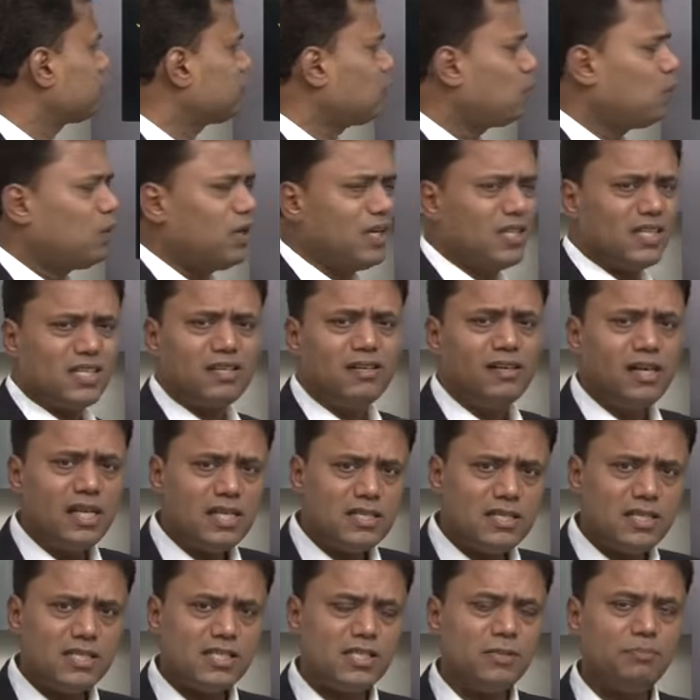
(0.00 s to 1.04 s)
What are the
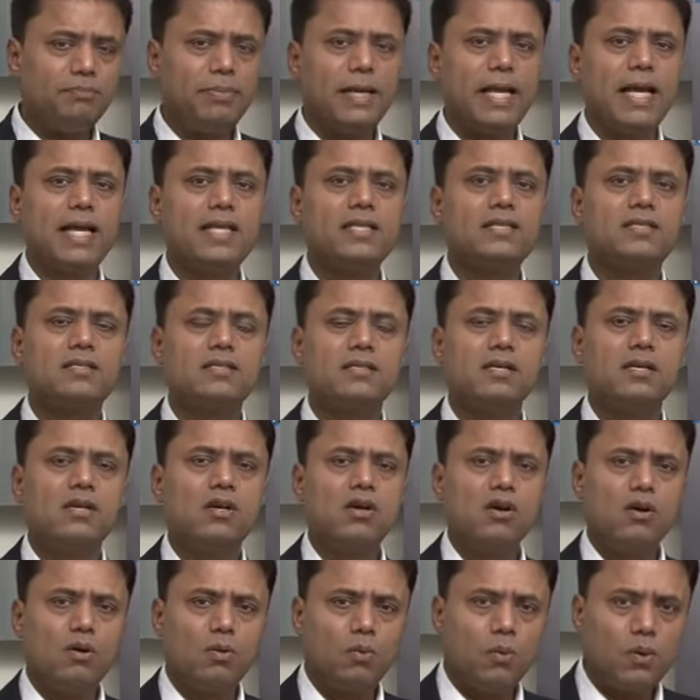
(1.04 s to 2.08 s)
contingency plans?
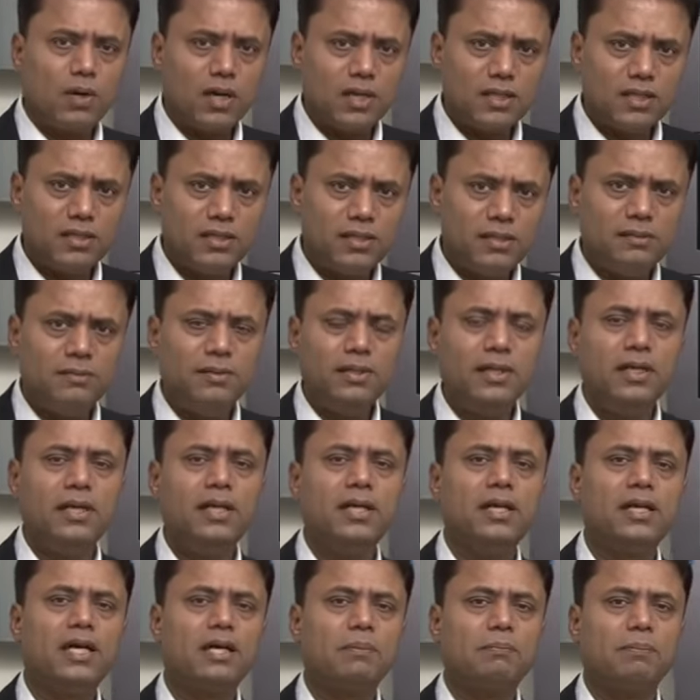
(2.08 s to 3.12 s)
What are the
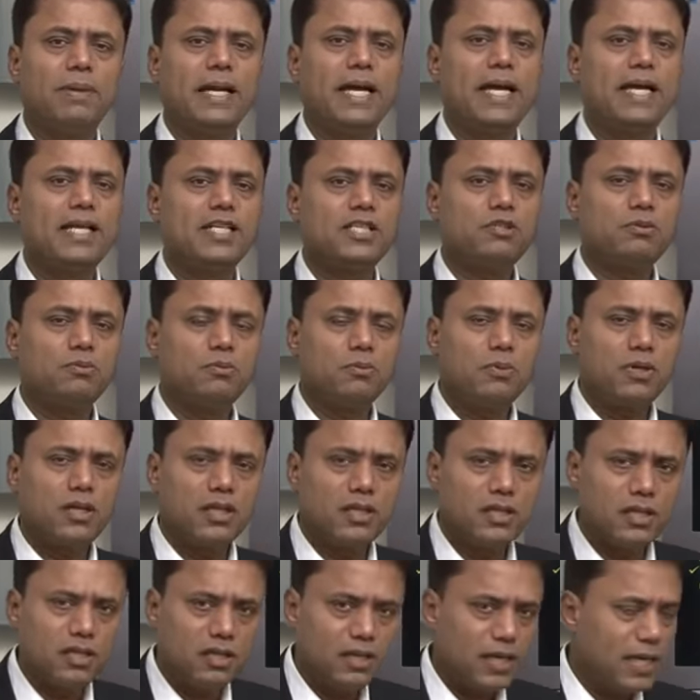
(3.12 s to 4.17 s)
DR plans? What are
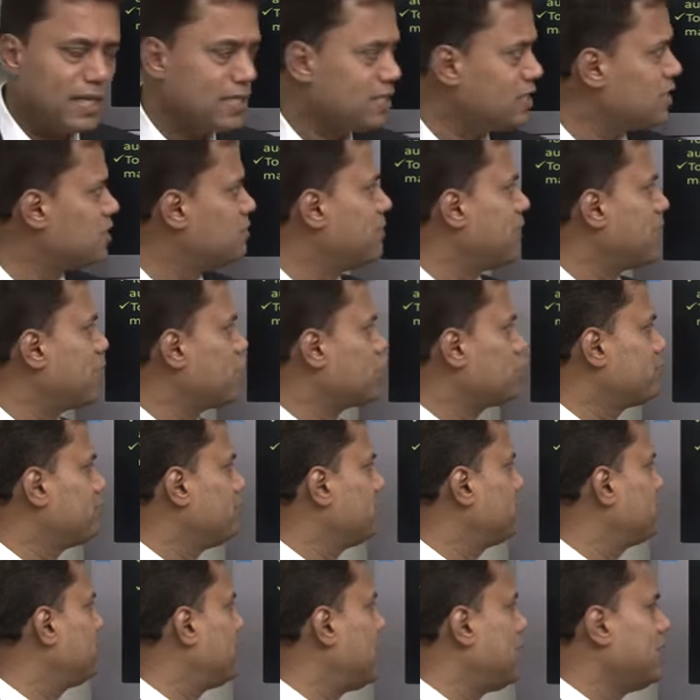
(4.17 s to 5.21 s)
the crisis
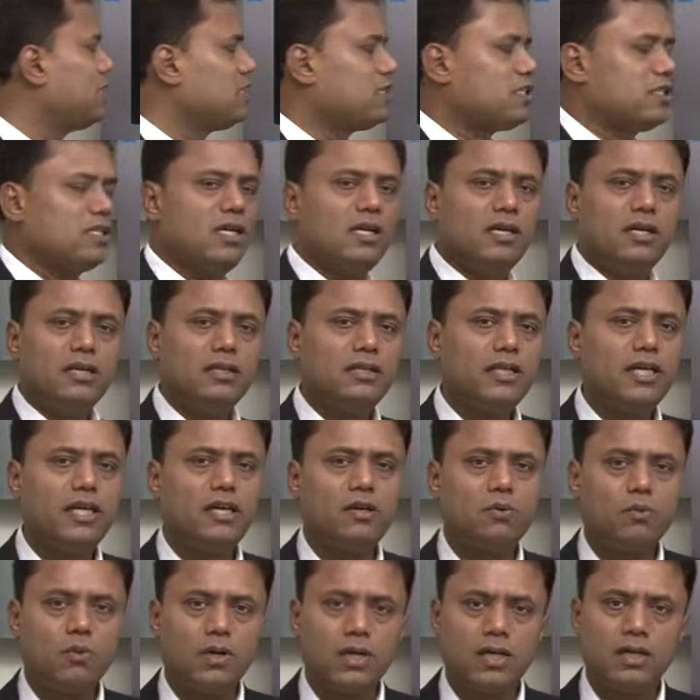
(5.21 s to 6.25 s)
management plans that
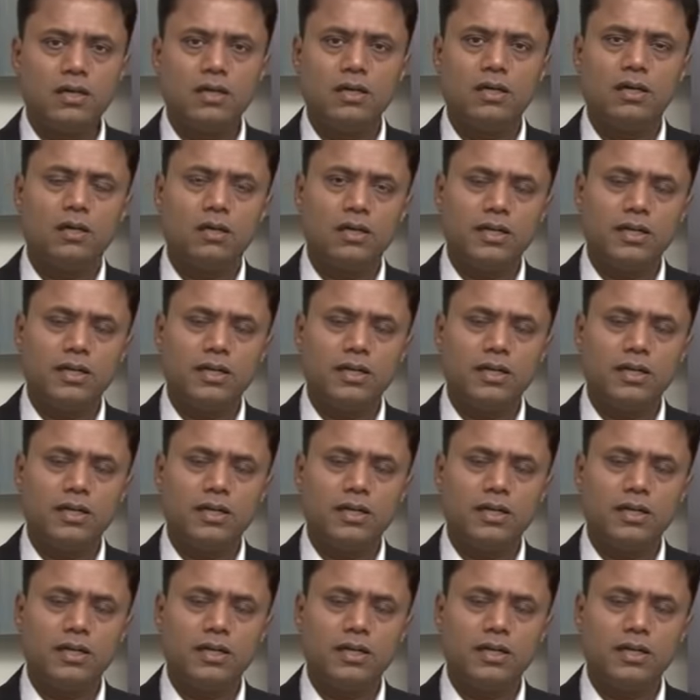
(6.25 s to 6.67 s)
an